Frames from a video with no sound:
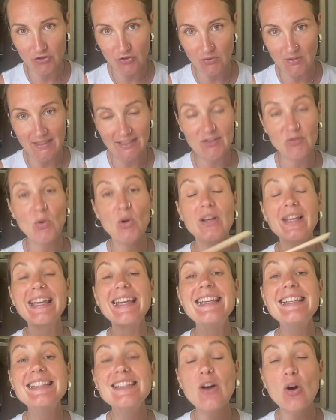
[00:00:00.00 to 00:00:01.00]
network
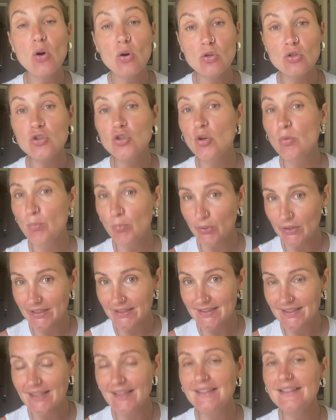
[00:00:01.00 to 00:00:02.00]
is also
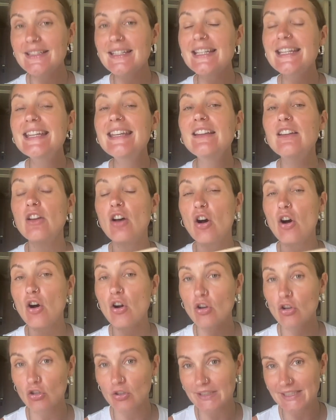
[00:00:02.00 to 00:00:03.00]
present in
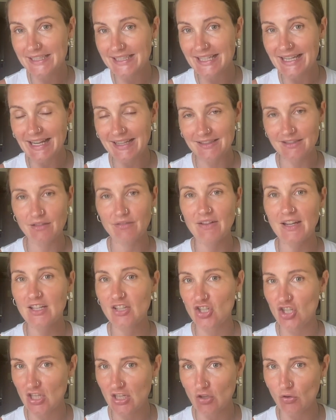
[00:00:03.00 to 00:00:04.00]
our crystalline
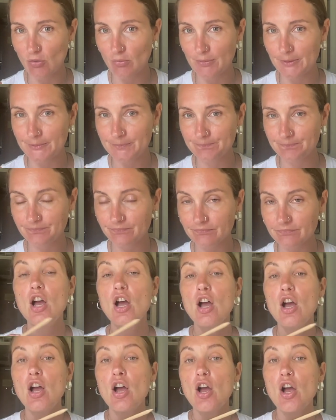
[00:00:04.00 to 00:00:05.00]
divine genome.
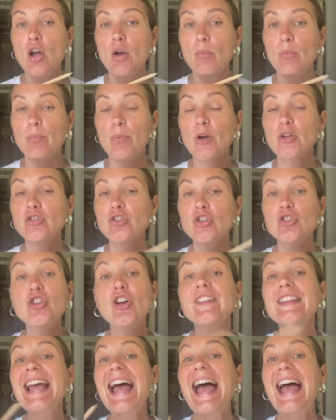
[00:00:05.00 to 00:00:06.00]
But
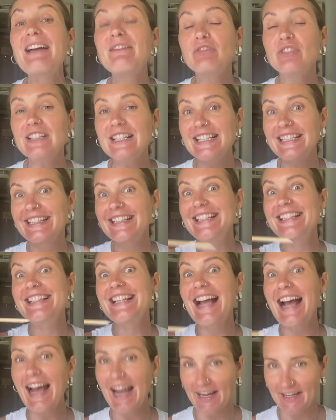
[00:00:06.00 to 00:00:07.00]
not everything
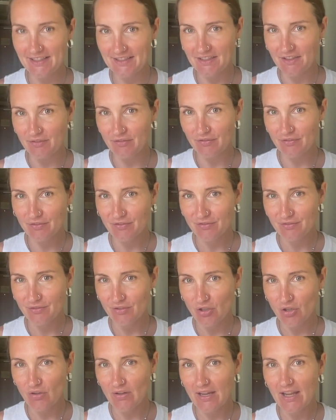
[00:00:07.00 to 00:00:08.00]
is active.
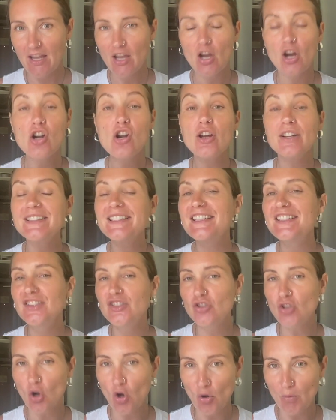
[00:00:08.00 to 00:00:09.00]
Okay, a lot is
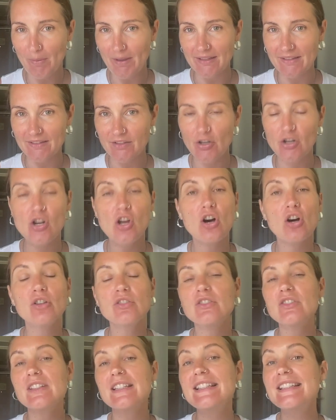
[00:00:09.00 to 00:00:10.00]
dormant, a
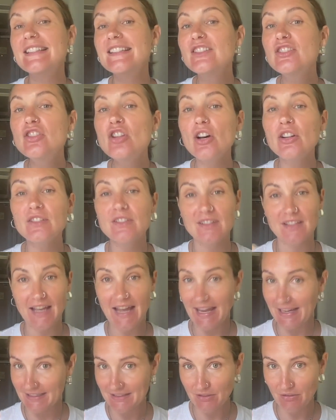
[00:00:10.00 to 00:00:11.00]
lot is not
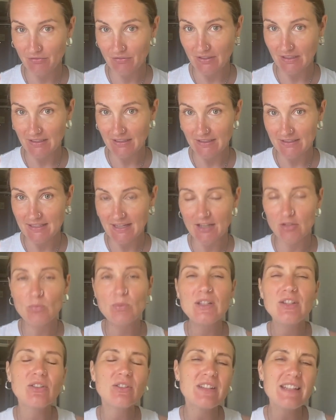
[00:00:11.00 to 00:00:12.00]
activated, and
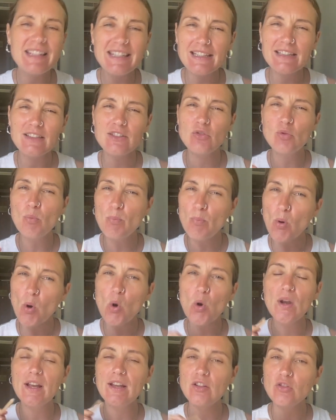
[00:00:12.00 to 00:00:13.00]
we don't need to
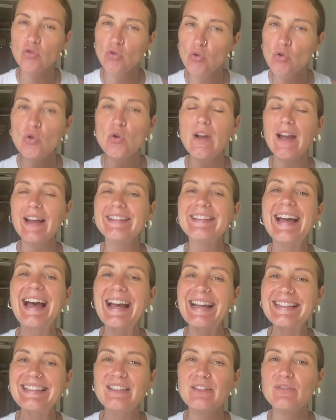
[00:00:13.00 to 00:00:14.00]
poke to look at
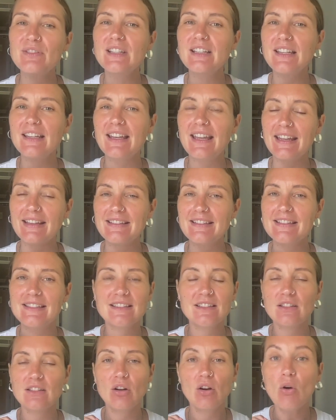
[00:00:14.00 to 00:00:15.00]
activating it
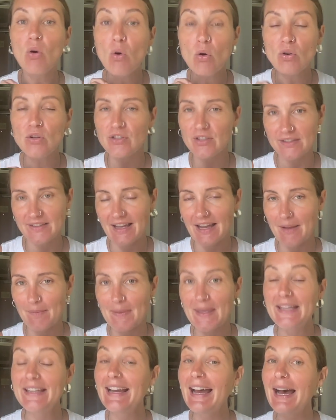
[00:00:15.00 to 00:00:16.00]
all the
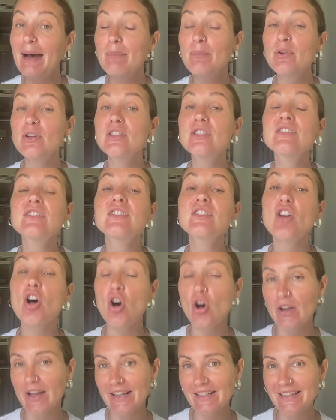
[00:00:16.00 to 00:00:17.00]
time. It happens
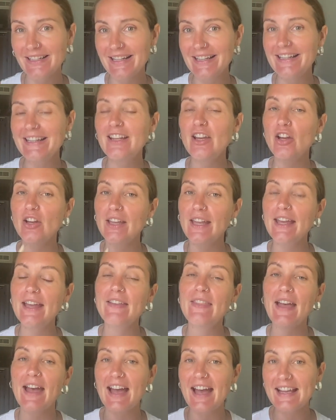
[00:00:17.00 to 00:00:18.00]
organically
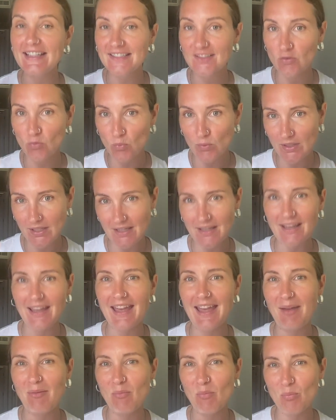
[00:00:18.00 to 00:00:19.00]
again as we
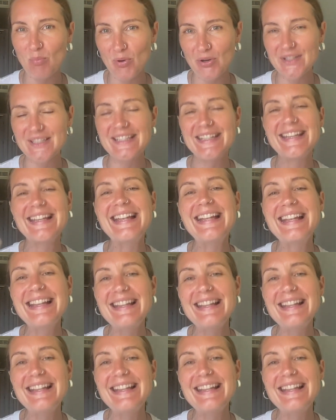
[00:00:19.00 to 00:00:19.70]
embody